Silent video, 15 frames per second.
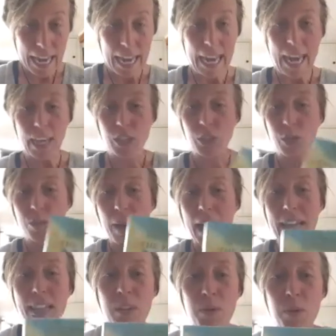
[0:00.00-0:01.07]
and to
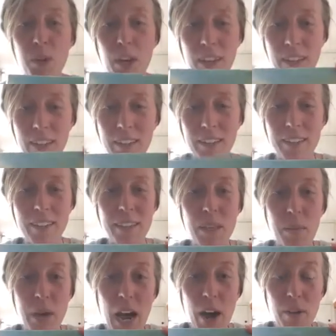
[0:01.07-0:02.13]
buy this book,
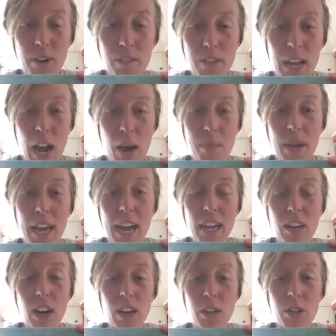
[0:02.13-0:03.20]
The Power of Now by
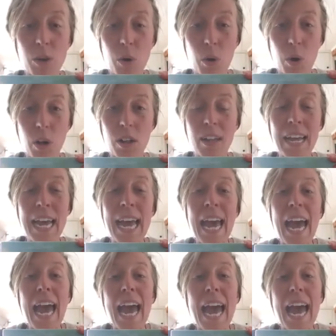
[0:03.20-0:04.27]
Eckhart Tolle.
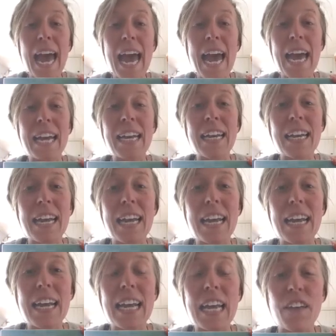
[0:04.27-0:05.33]
And
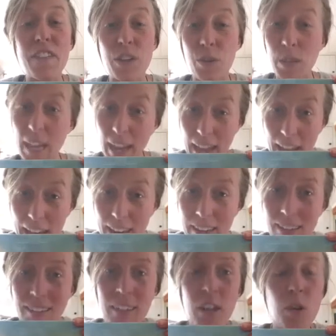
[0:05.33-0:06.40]
if you can,
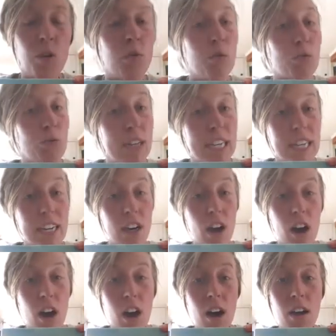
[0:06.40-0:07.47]
read it
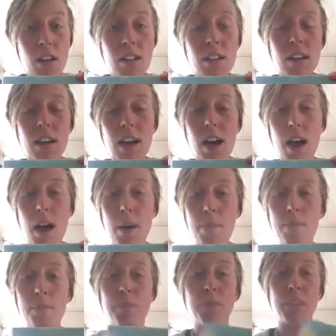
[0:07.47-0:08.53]
all
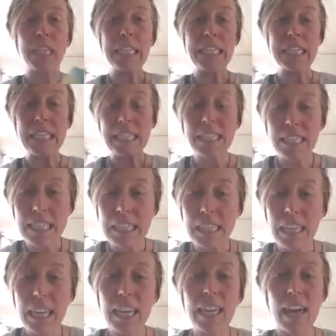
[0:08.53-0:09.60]

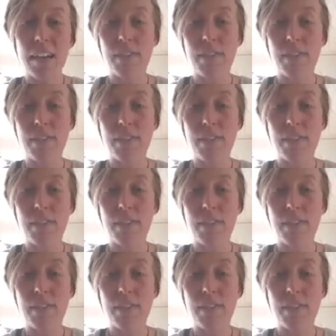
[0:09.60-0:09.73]
consistently